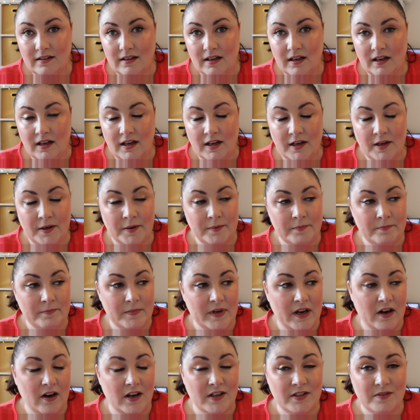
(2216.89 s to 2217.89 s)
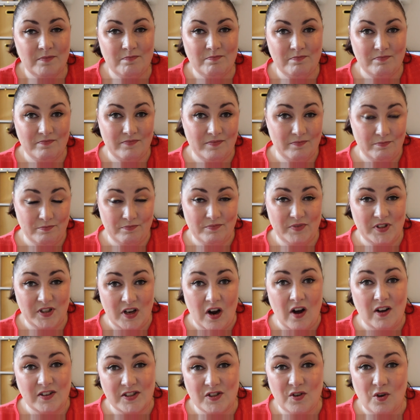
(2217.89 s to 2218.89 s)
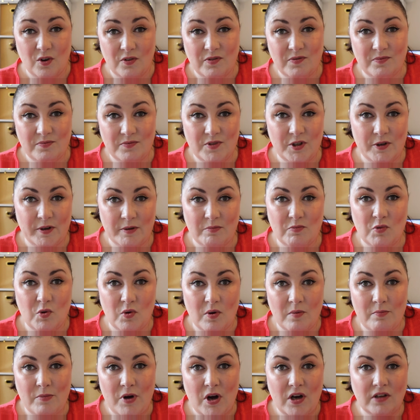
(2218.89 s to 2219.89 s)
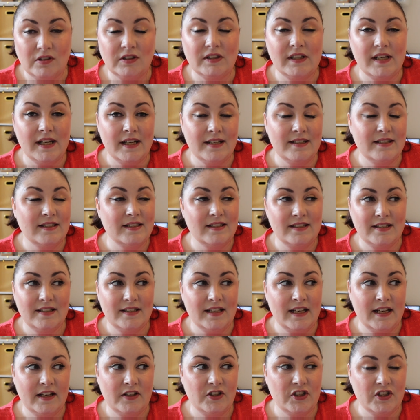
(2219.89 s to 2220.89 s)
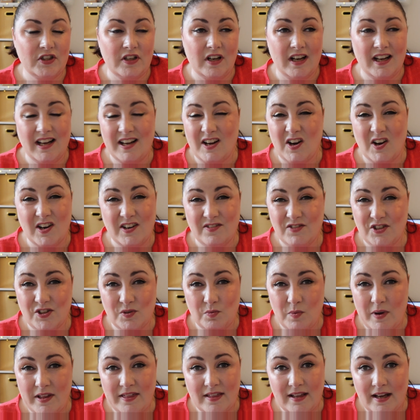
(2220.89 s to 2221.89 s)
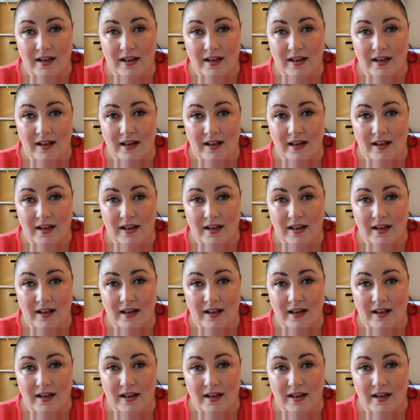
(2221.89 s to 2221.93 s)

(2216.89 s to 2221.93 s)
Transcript: And I'd started off doing more on Margaret, and it kind of just went